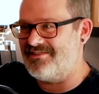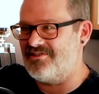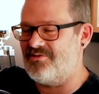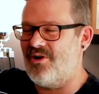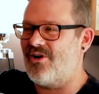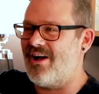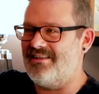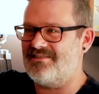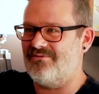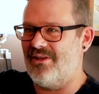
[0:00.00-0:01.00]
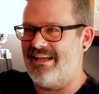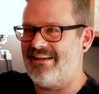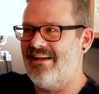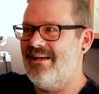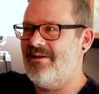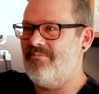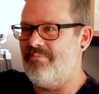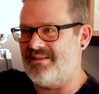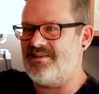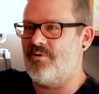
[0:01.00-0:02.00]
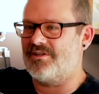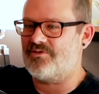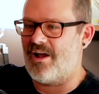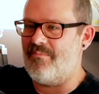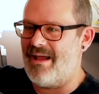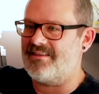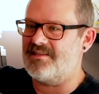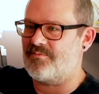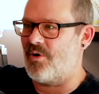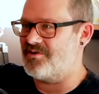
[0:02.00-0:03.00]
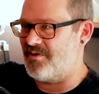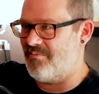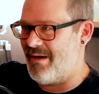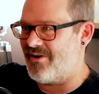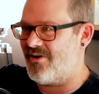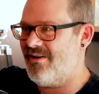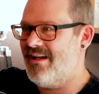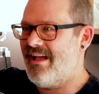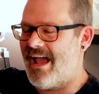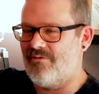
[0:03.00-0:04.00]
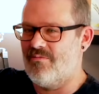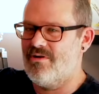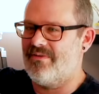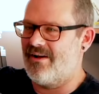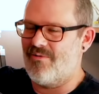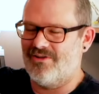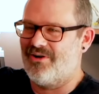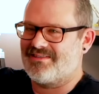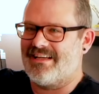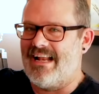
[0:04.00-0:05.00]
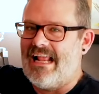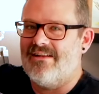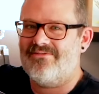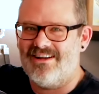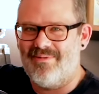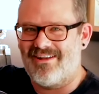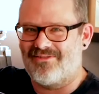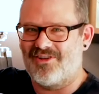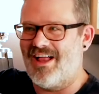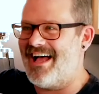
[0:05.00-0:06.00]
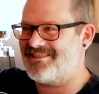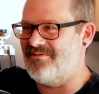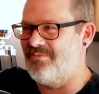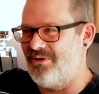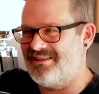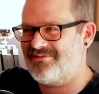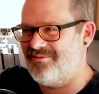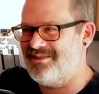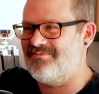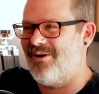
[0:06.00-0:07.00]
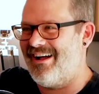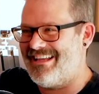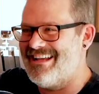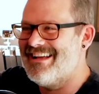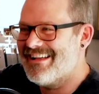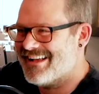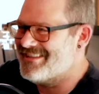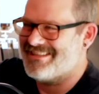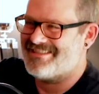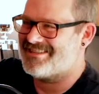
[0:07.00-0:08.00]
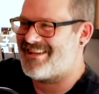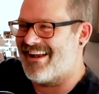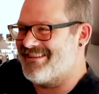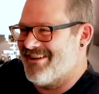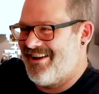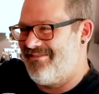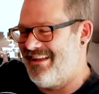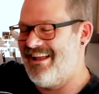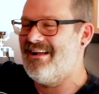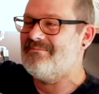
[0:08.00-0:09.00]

They're doing all kinds of like busy work to try and make this person better and removing what looks like an infinite amount of glass and bullets from his body because he's just got a ton of it.